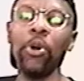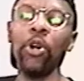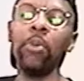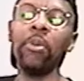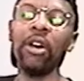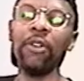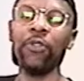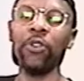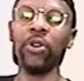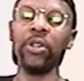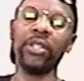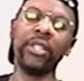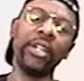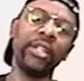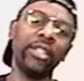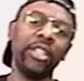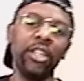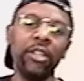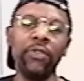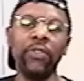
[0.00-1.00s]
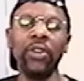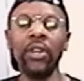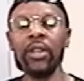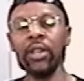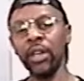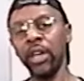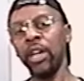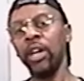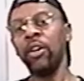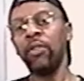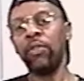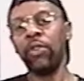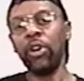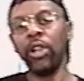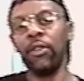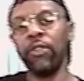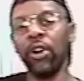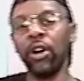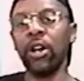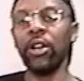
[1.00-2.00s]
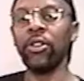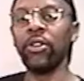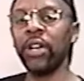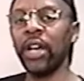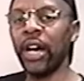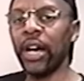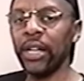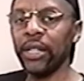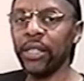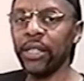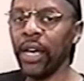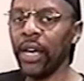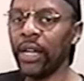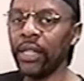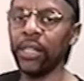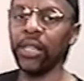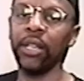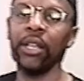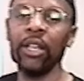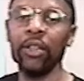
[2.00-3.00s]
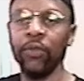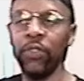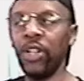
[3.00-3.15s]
pullmyfocus.tv for all of our other content,